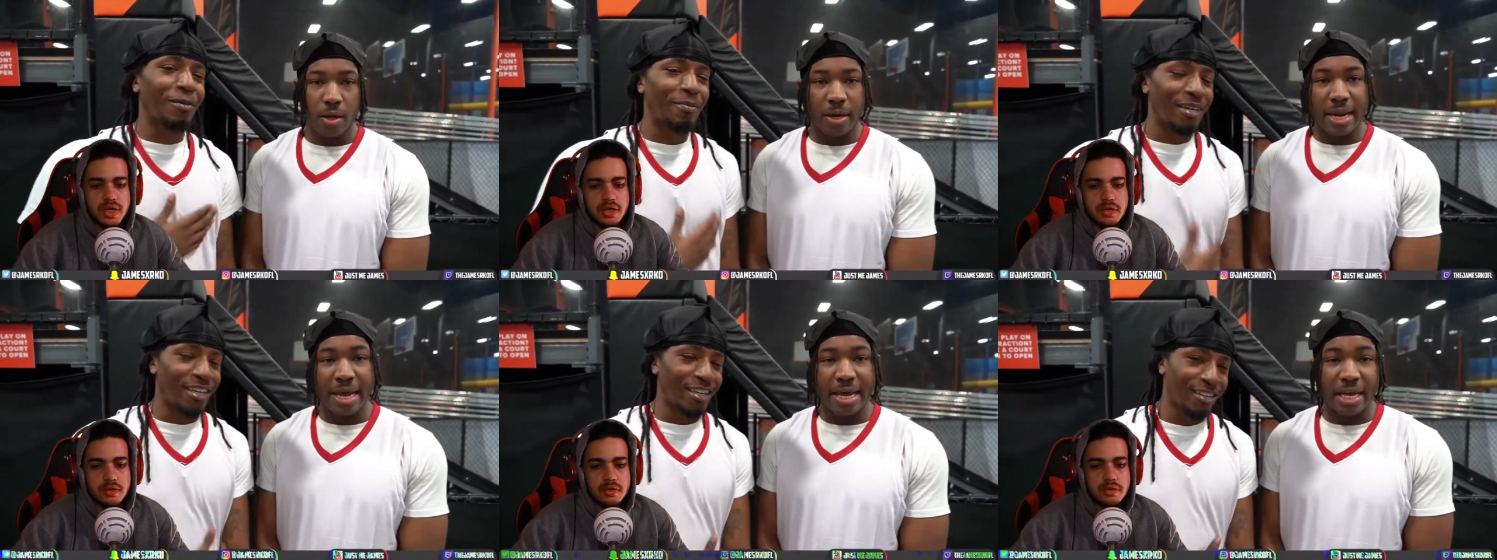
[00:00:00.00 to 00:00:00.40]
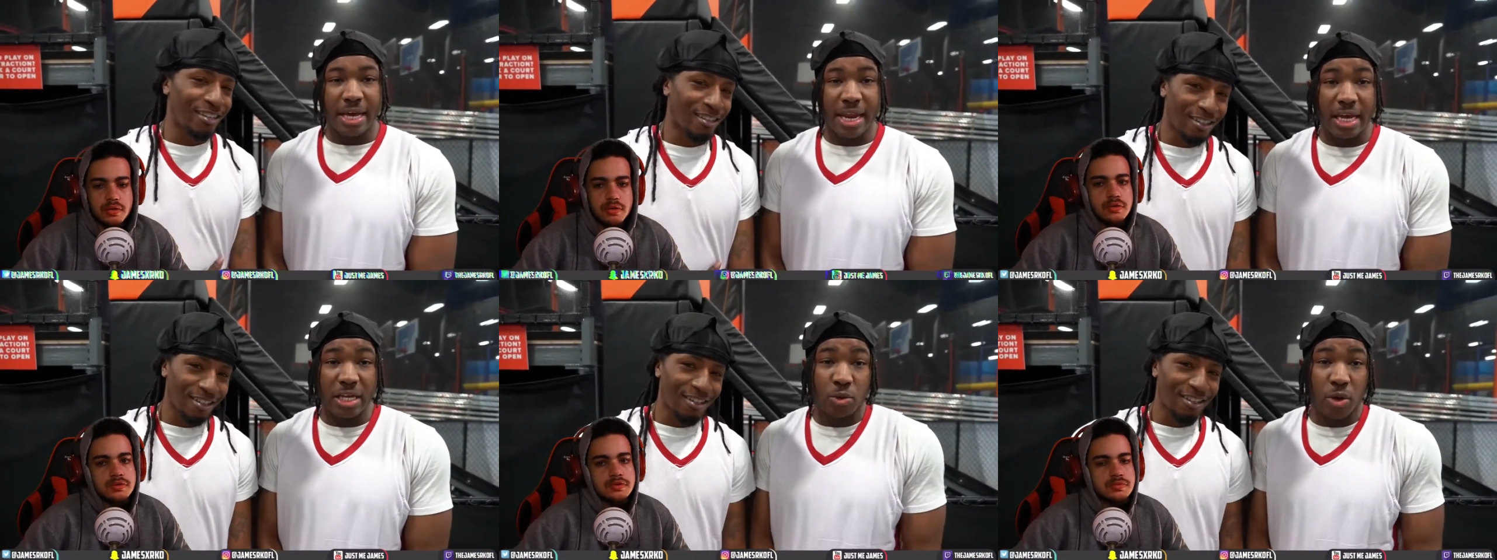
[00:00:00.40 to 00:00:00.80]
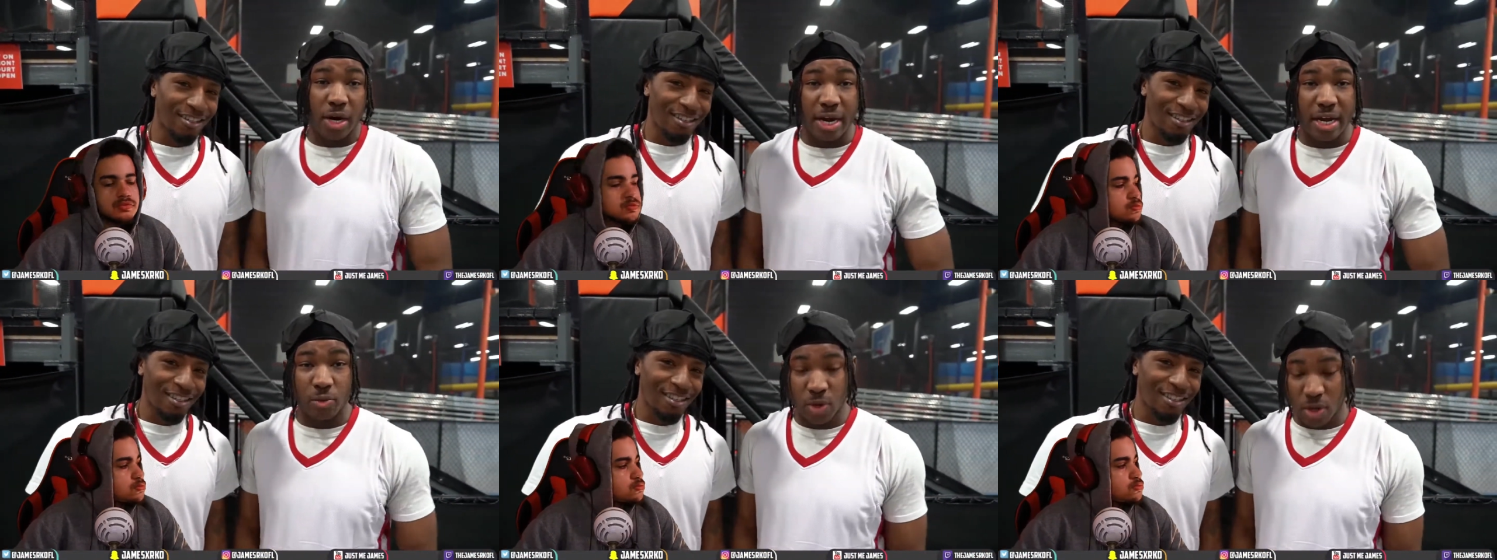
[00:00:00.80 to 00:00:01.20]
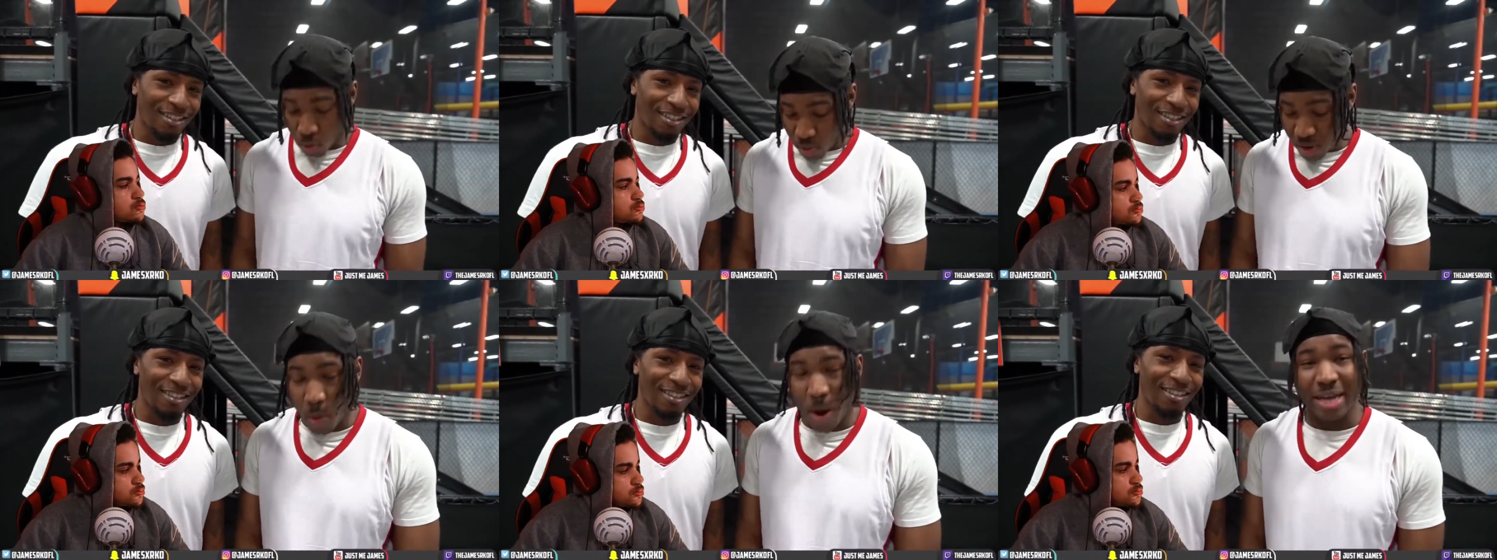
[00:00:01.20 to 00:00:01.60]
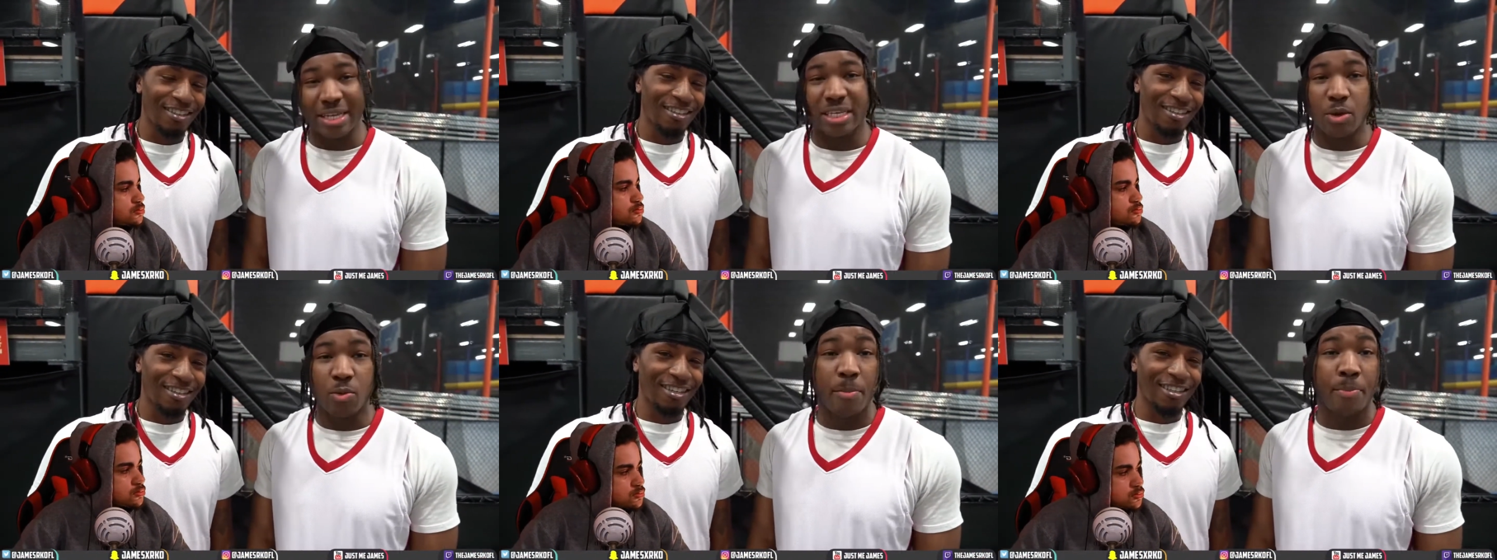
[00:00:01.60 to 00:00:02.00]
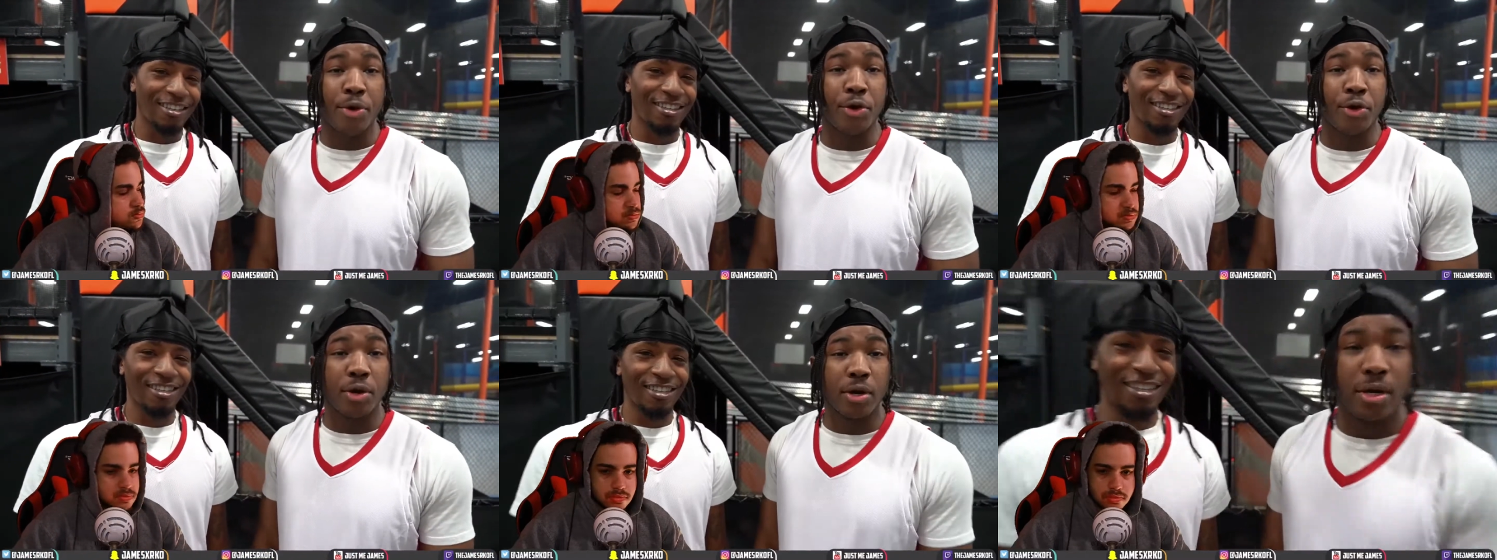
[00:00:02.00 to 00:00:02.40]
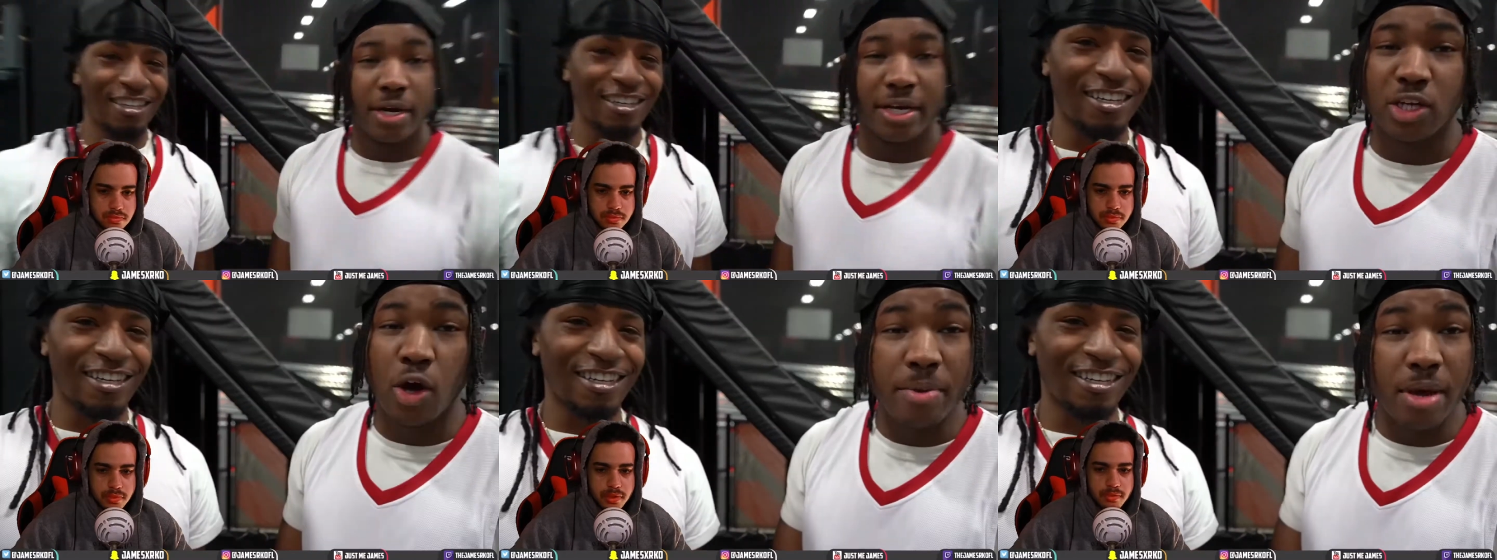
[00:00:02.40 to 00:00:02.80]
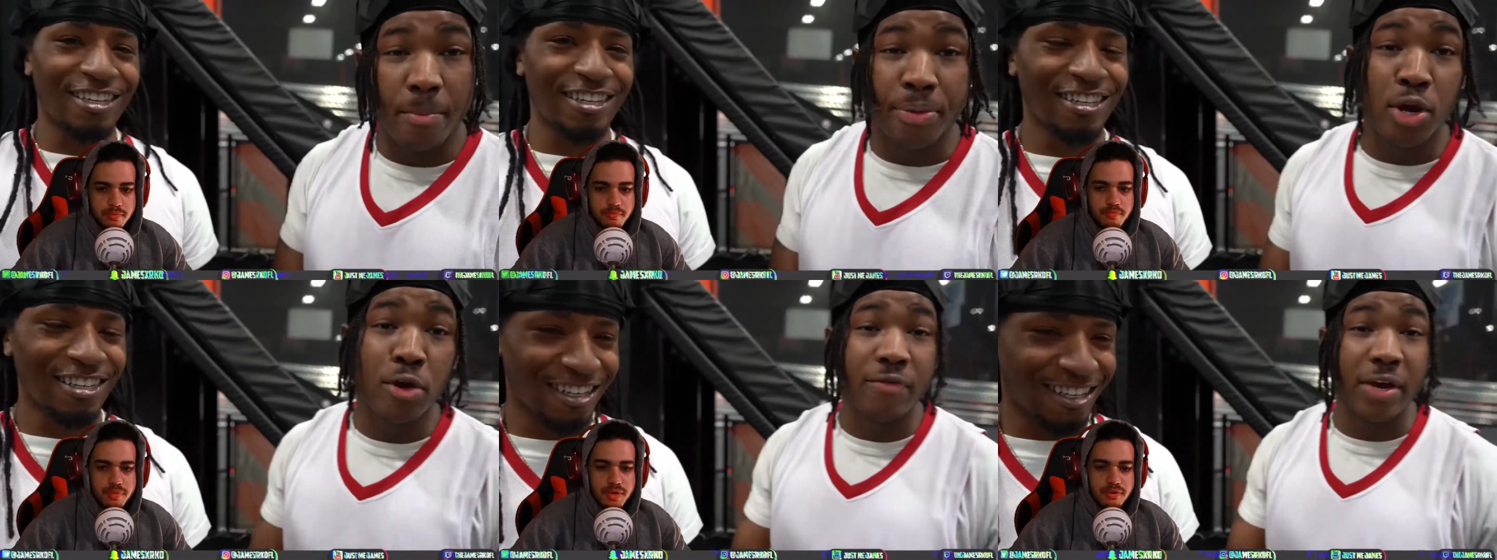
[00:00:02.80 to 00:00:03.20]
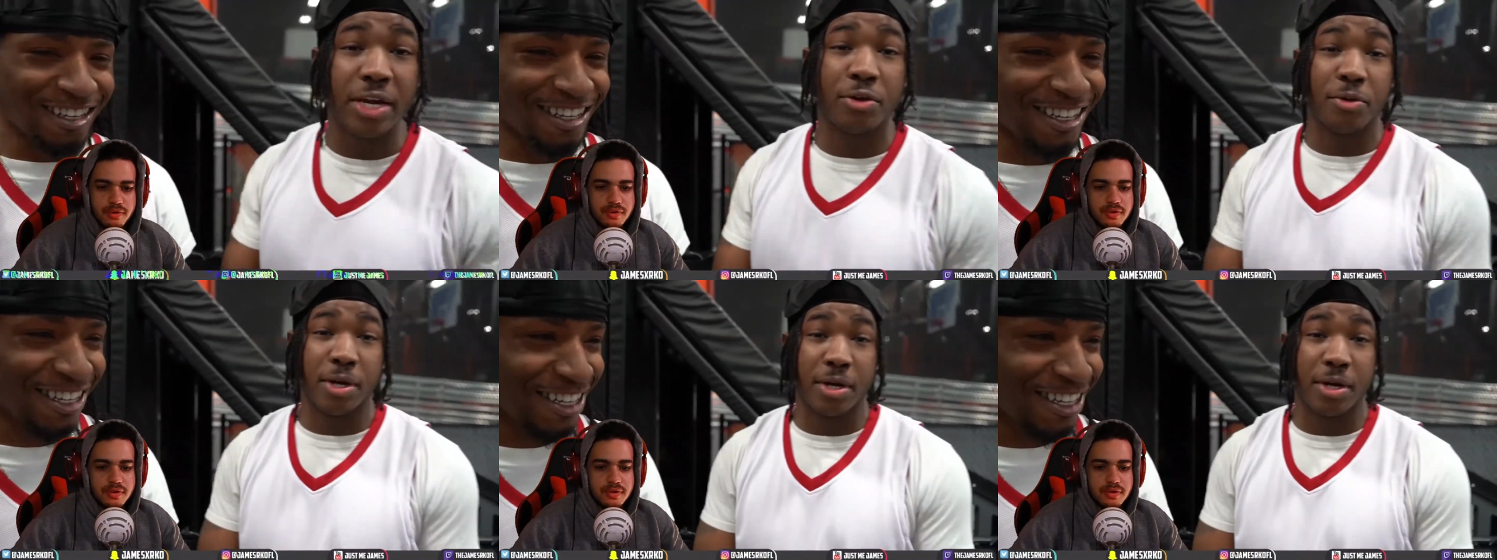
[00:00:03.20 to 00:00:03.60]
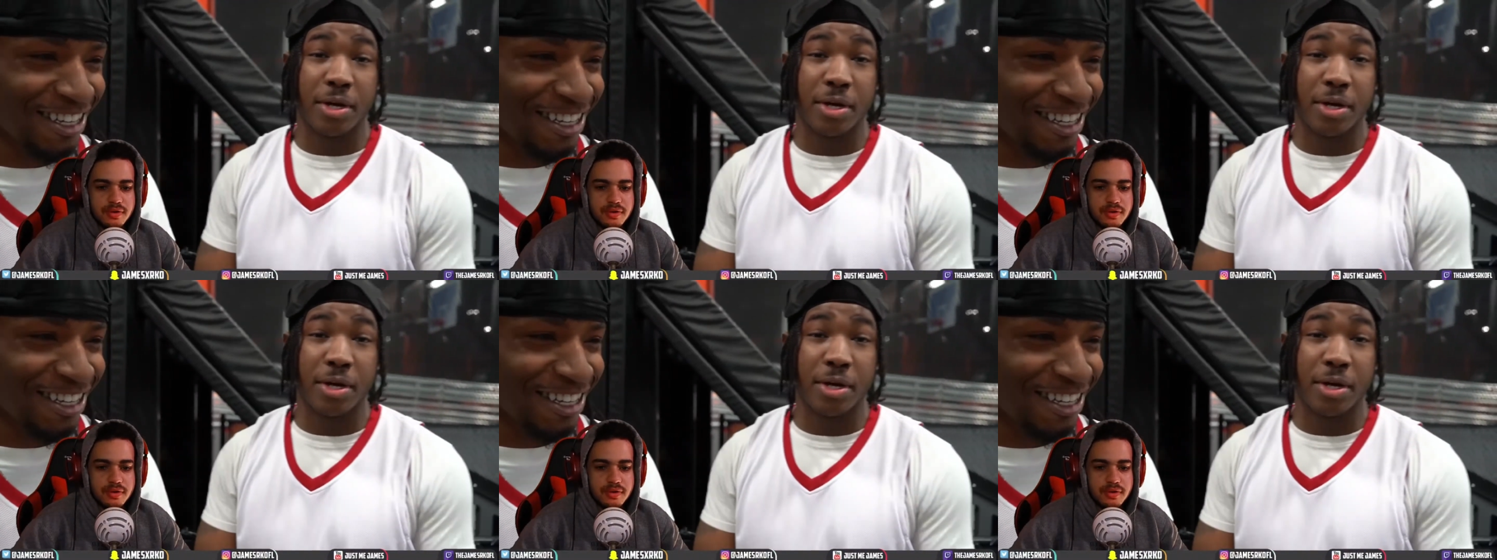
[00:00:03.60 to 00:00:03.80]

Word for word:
Speaker 1: It, it is what it is. We, we the white team. We pure. Yeah. It's gonna be a pure, pure, victory.